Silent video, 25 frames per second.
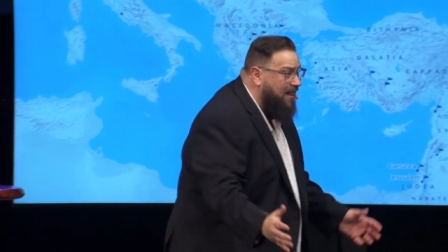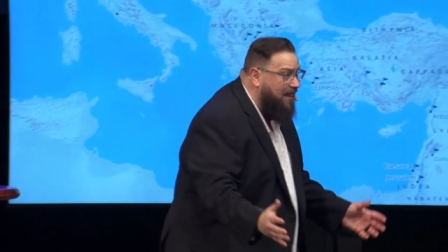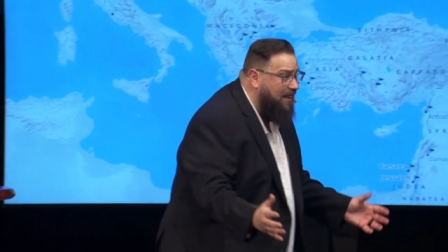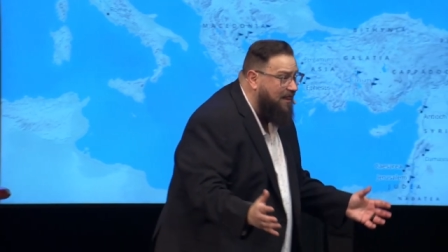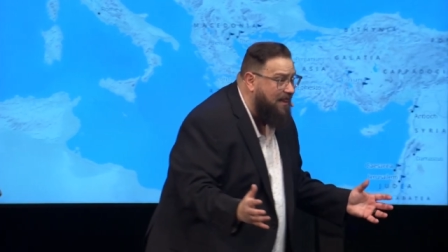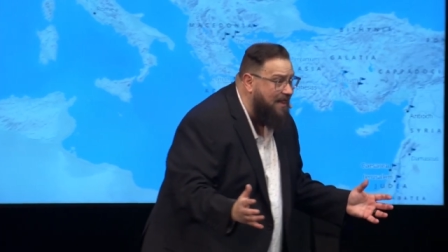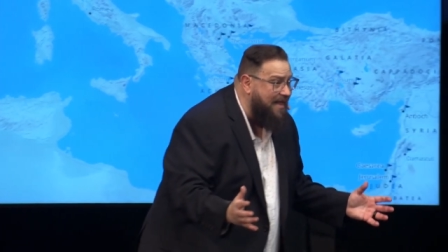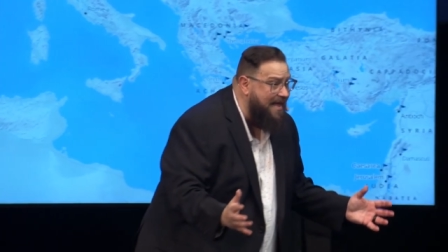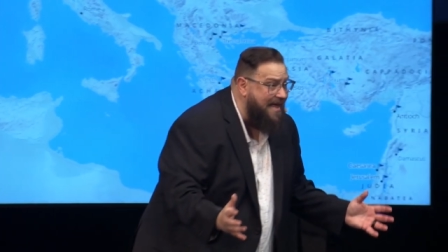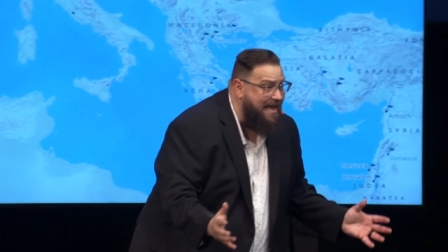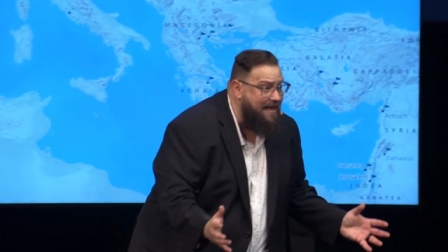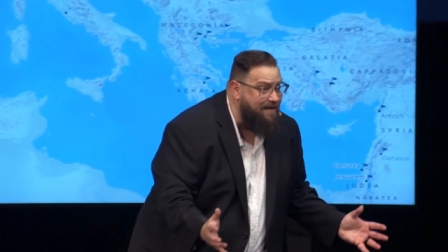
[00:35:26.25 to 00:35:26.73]

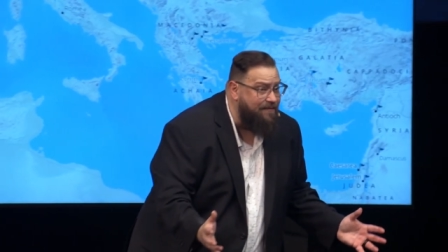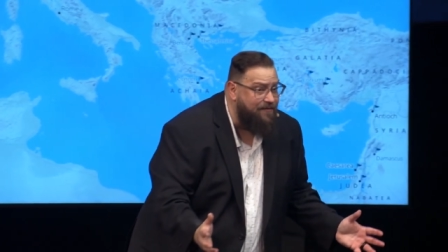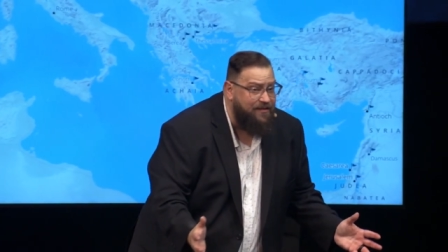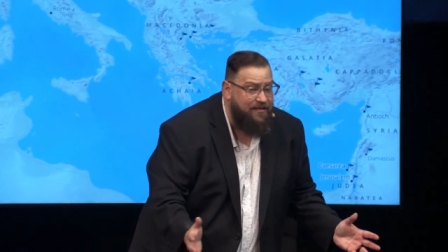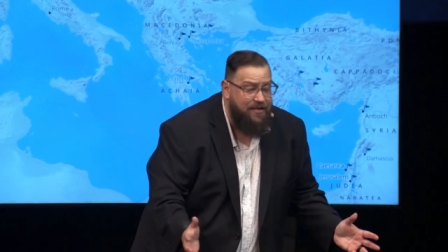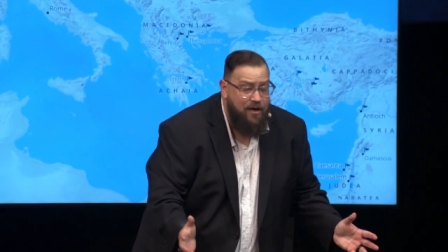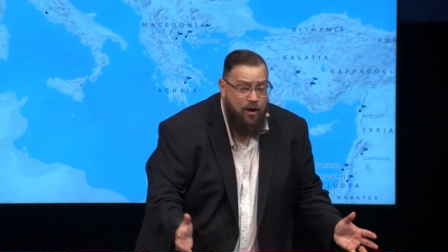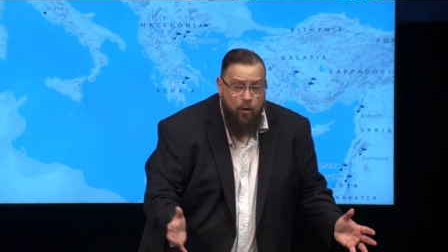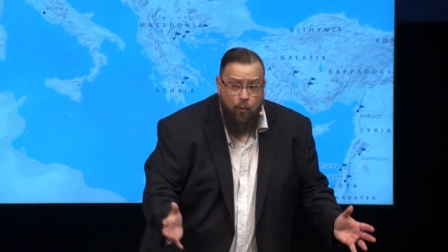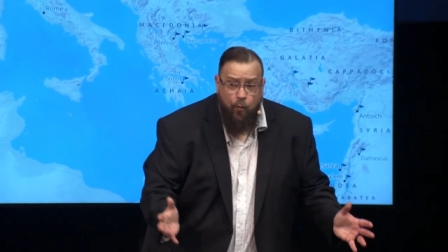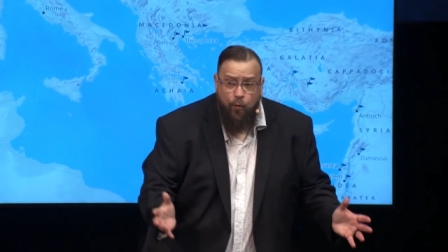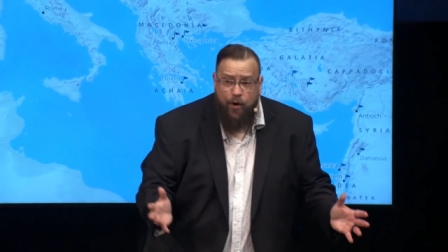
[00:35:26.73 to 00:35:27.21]
lives
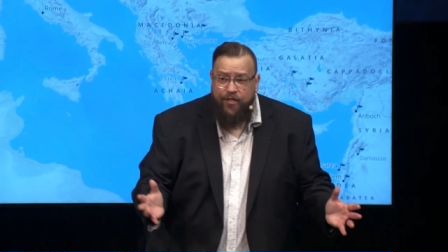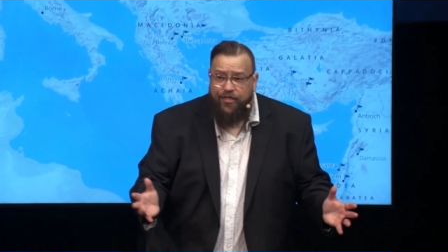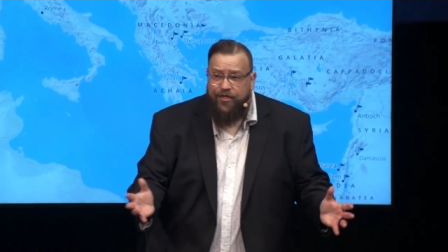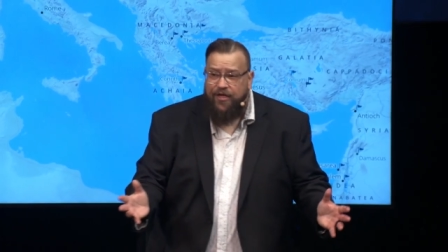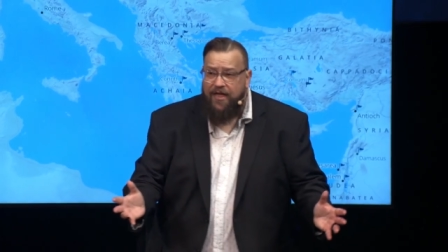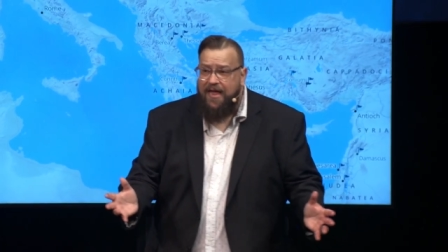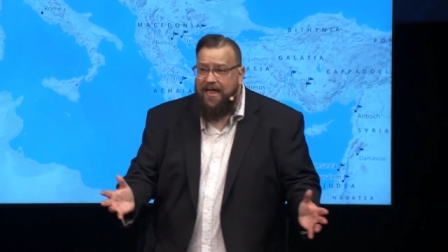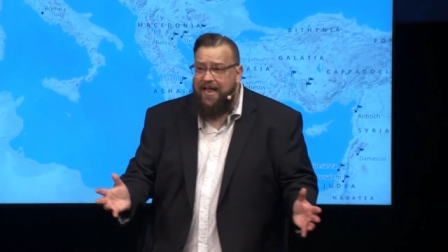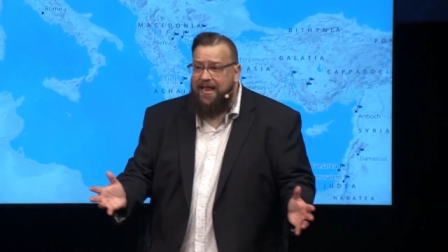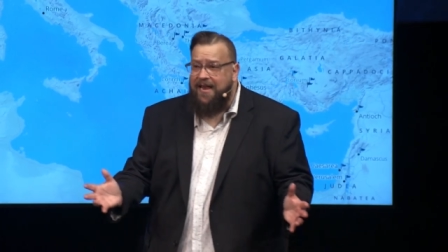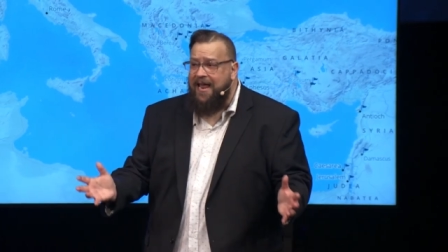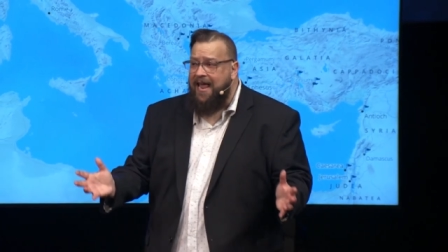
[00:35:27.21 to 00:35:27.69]

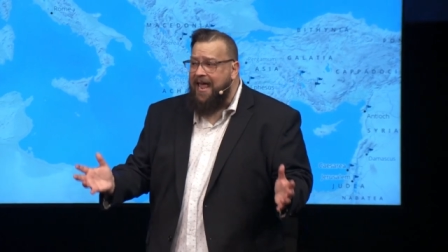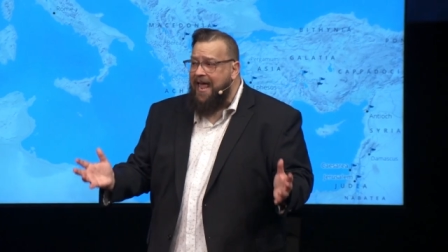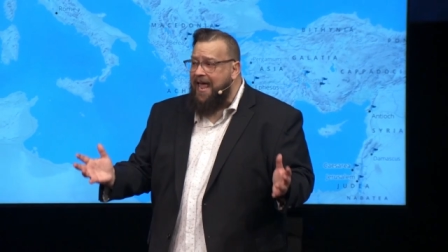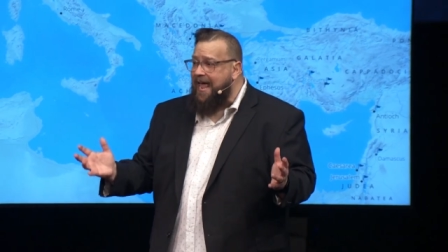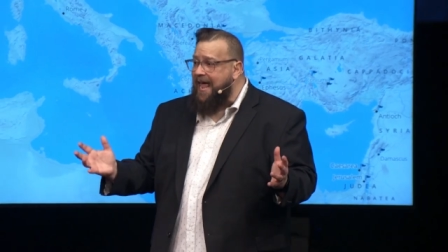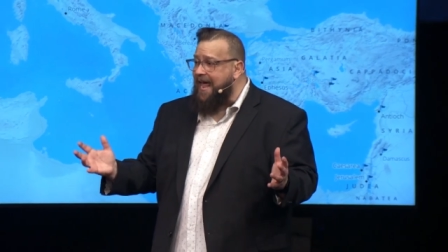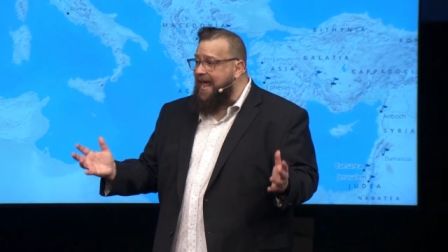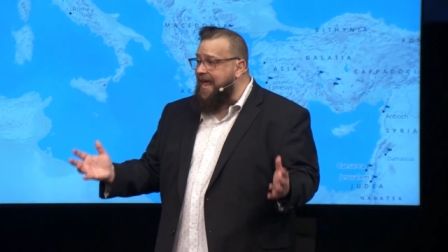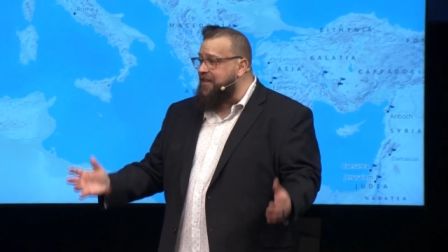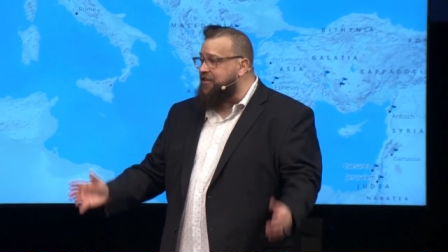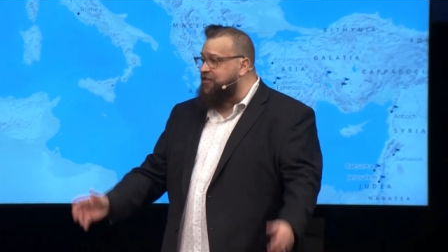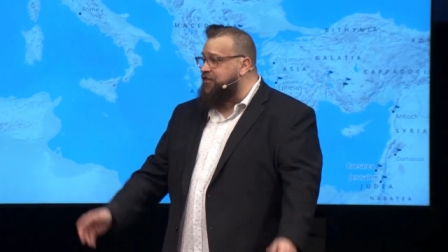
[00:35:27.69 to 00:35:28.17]
within
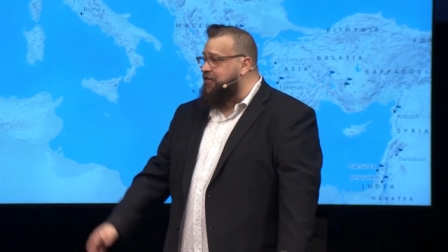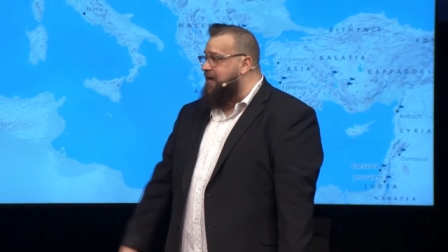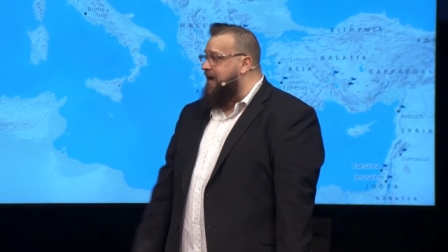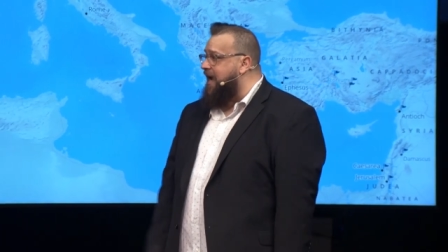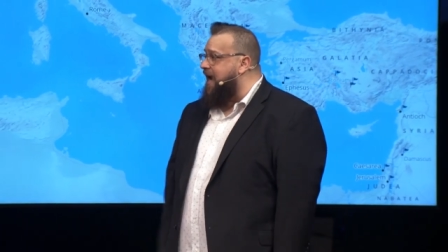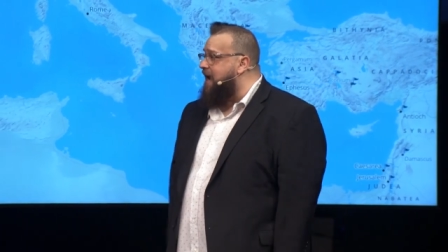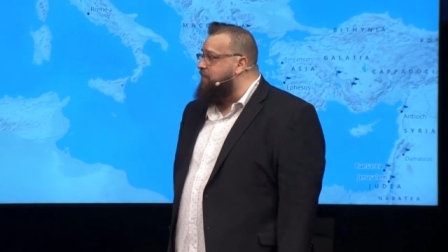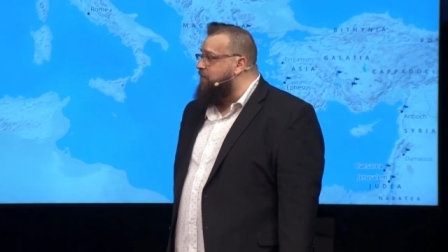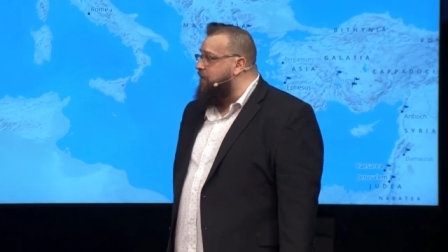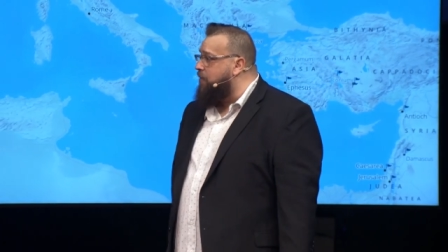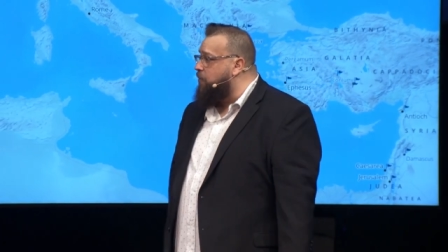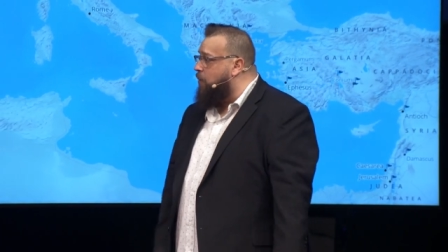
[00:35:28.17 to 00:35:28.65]
each and
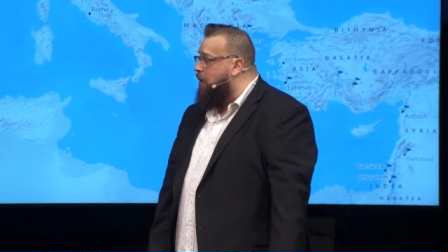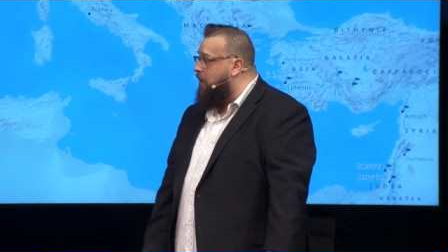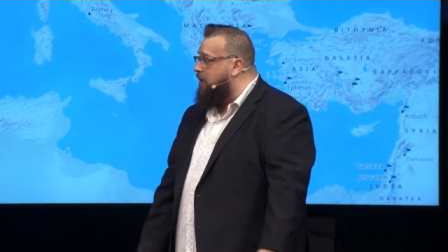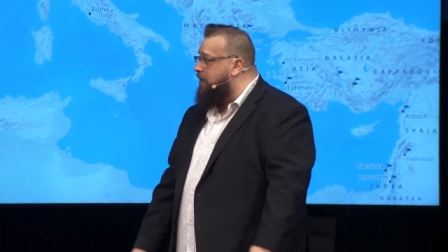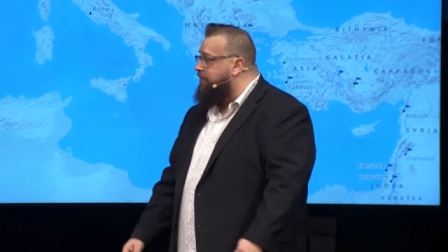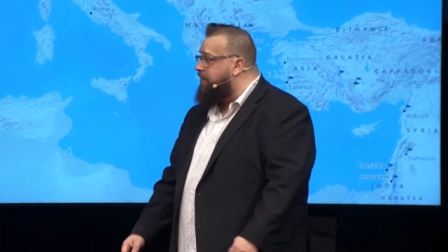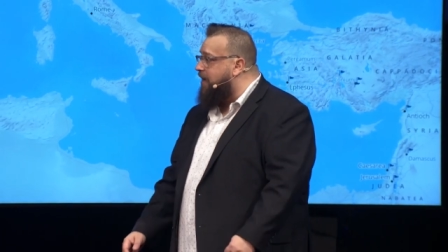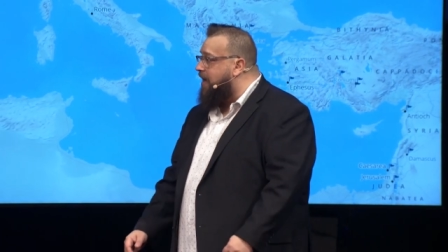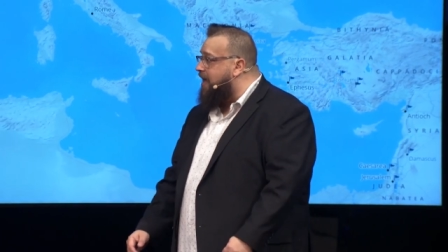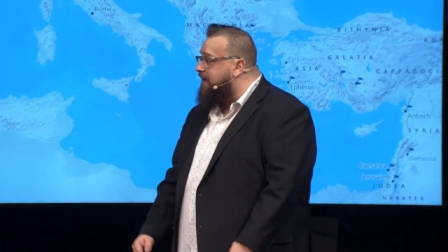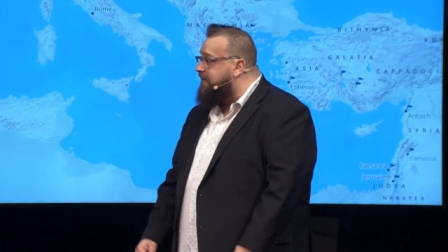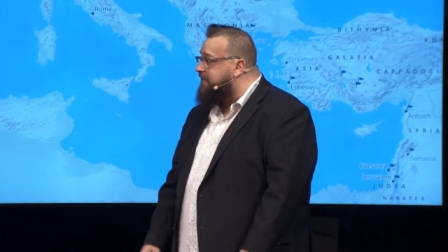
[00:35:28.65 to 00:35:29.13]
every one
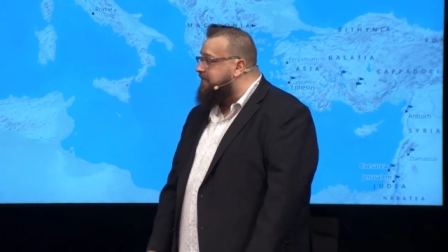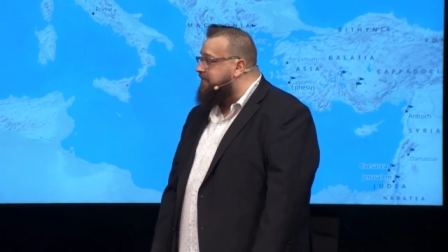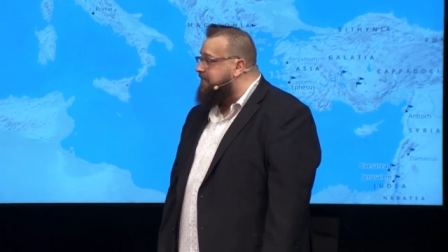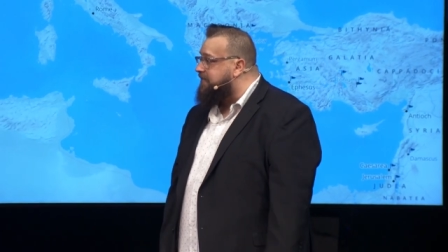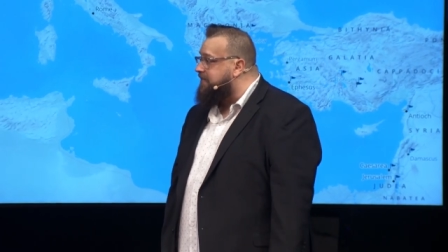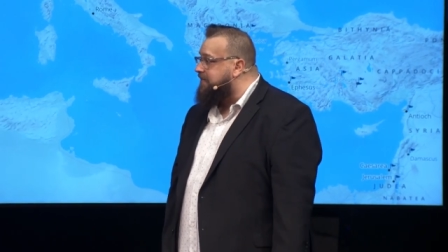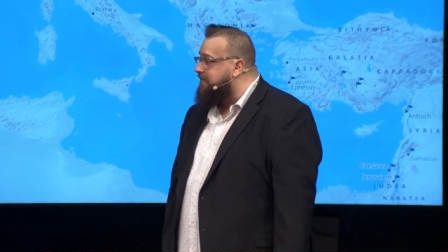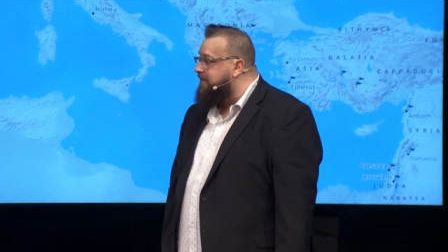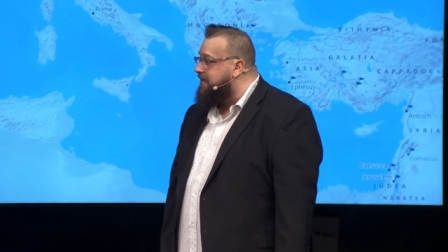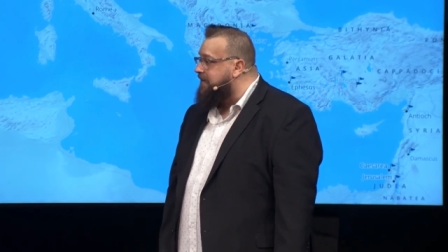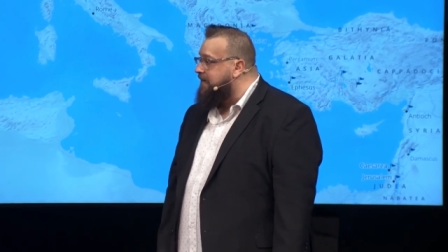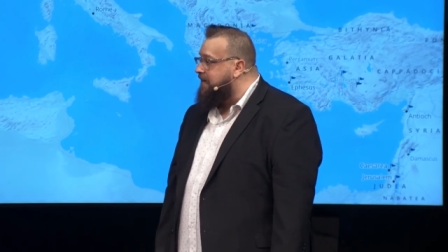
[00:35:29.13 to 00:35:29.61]
of us.